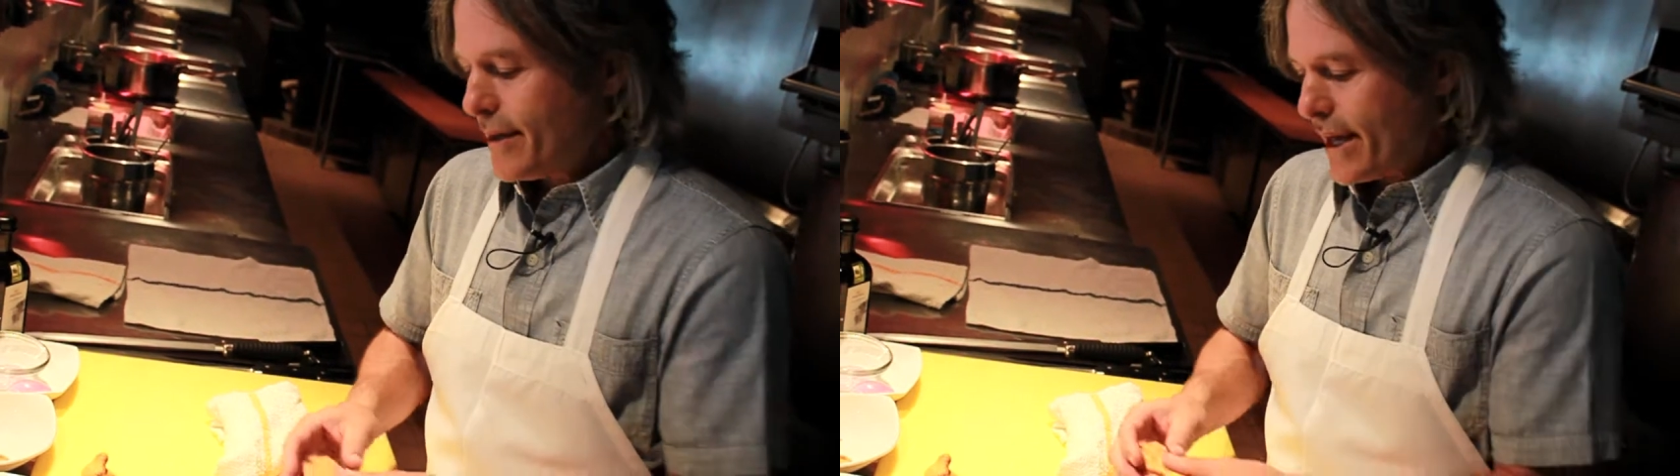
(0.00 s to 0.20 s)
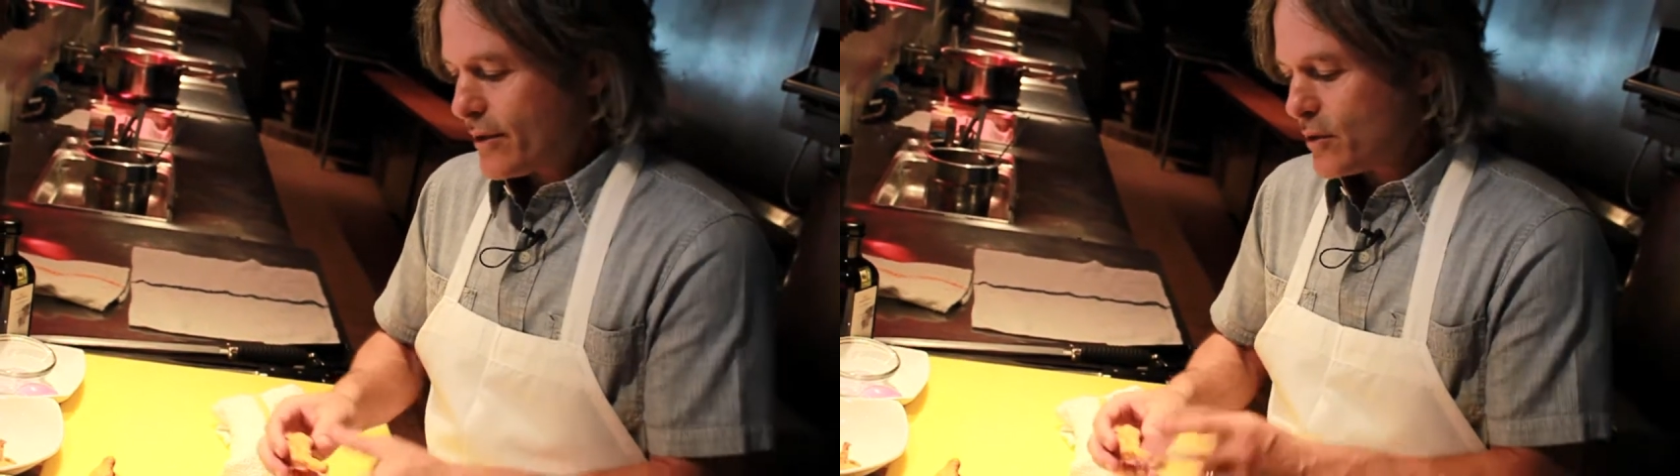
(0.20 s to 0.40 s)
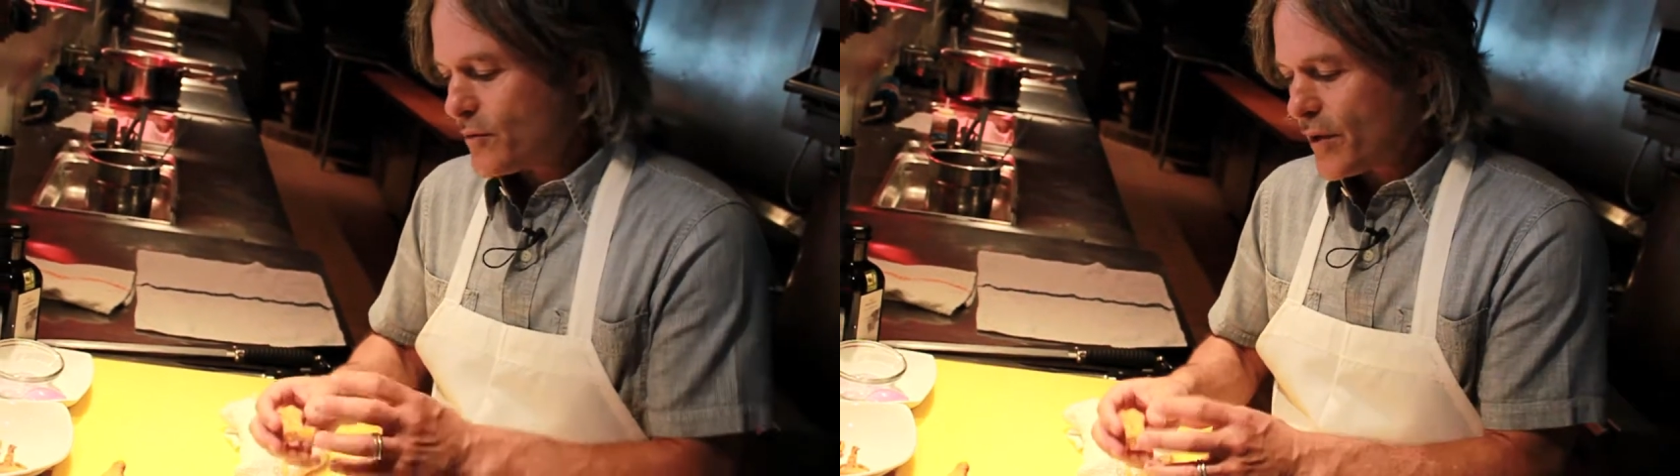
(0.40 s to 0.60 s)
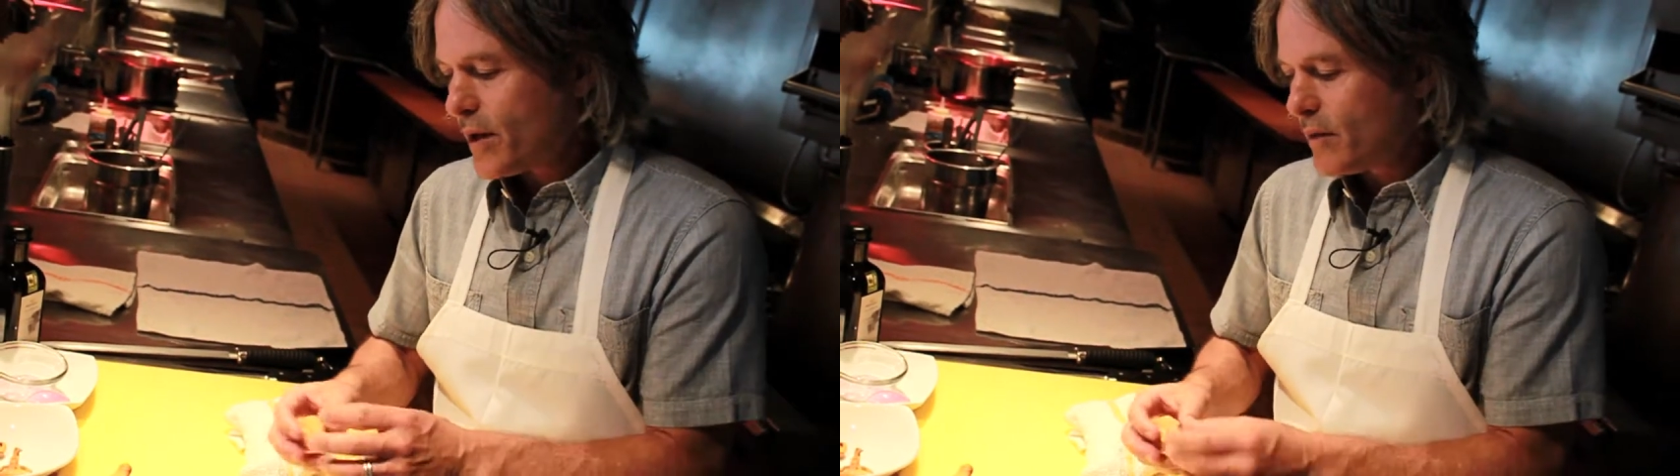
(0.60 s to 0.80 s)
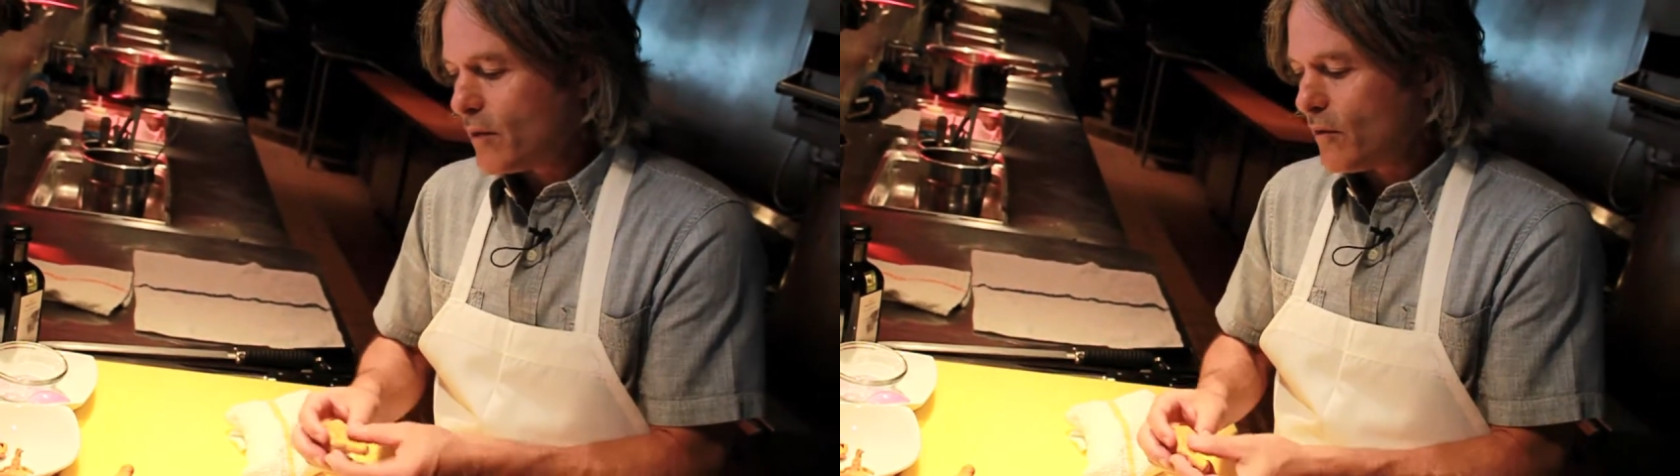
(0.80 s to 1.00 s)
and there's
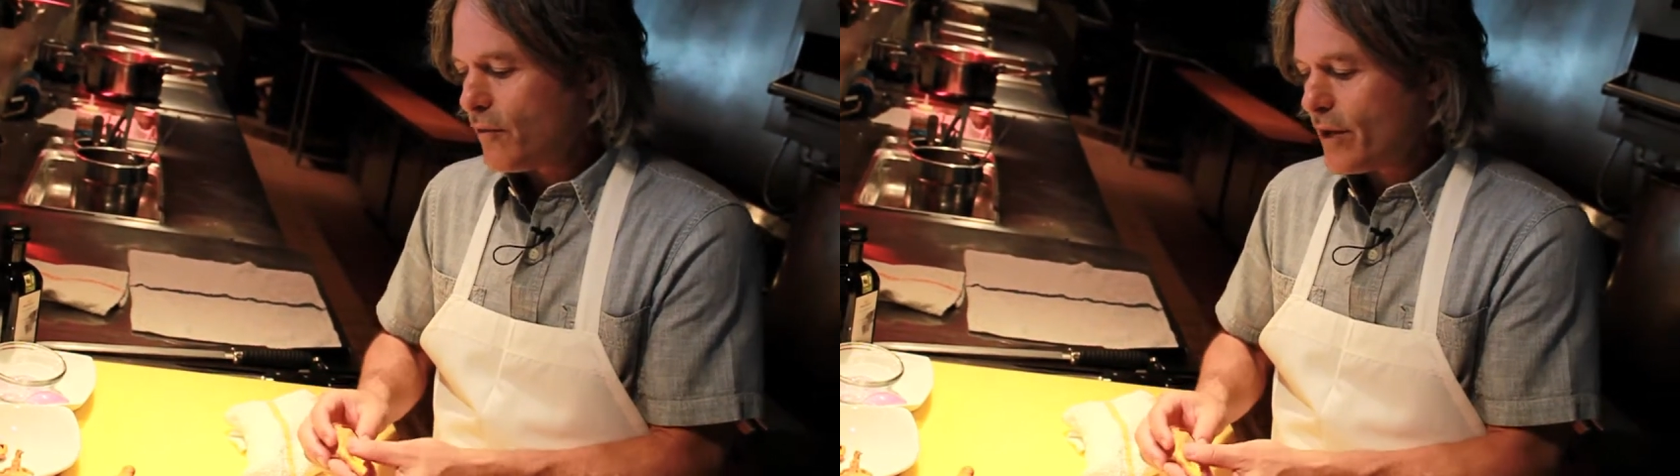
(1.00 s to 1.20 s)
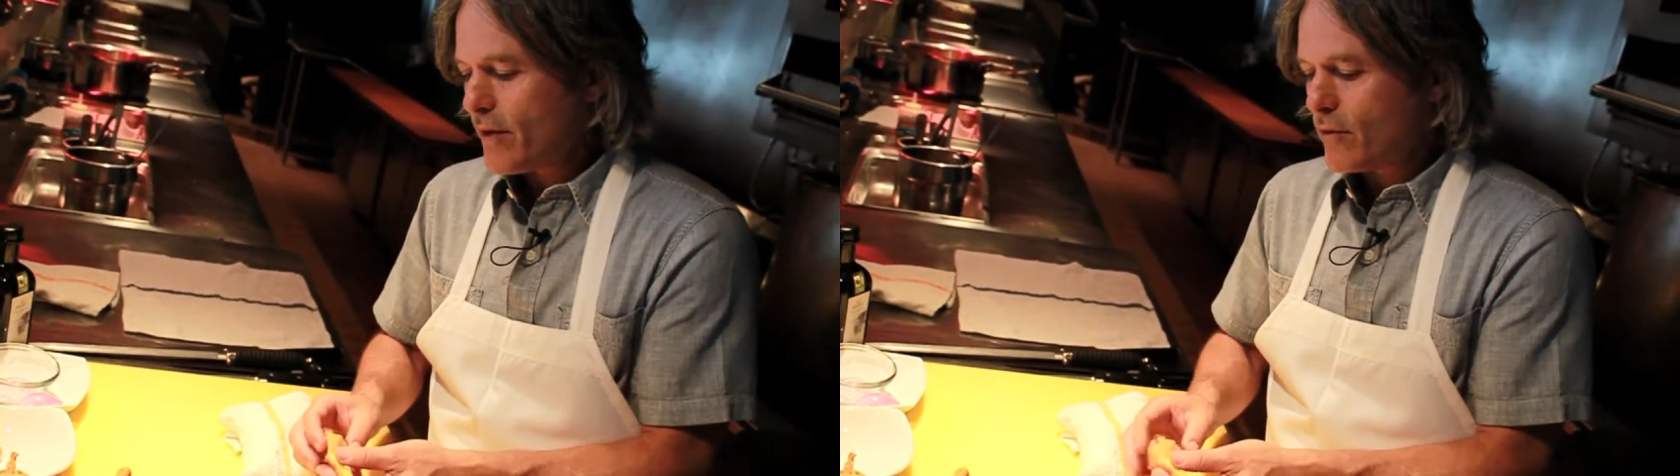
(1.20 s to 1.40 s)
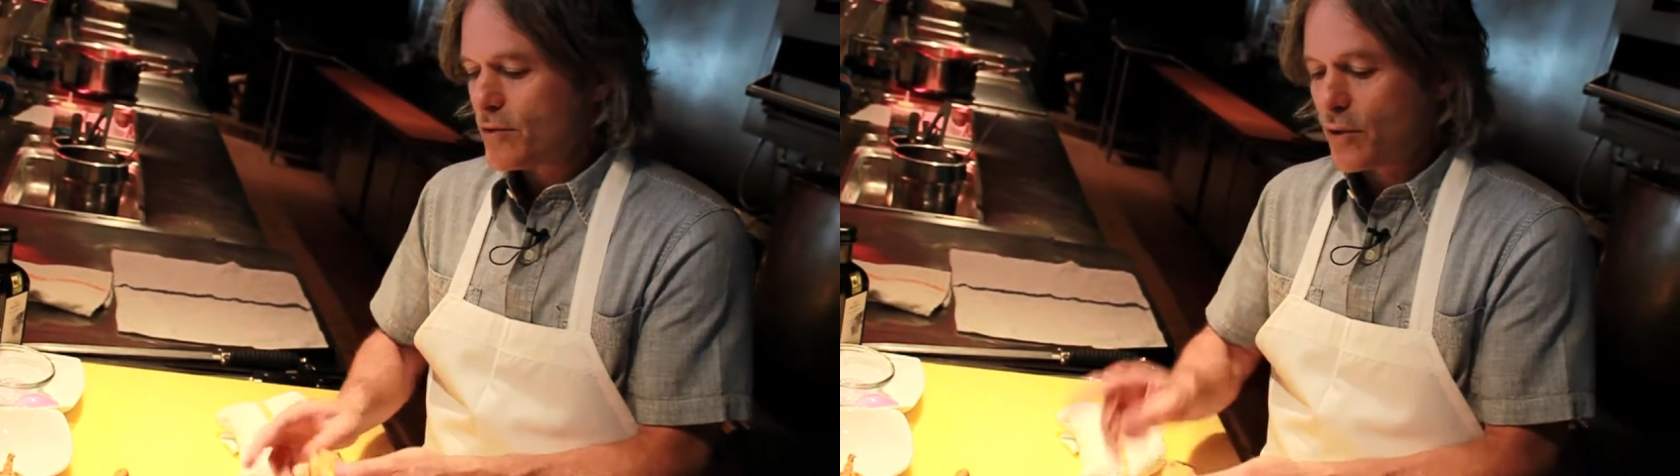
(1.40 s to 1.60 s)
very little flavor.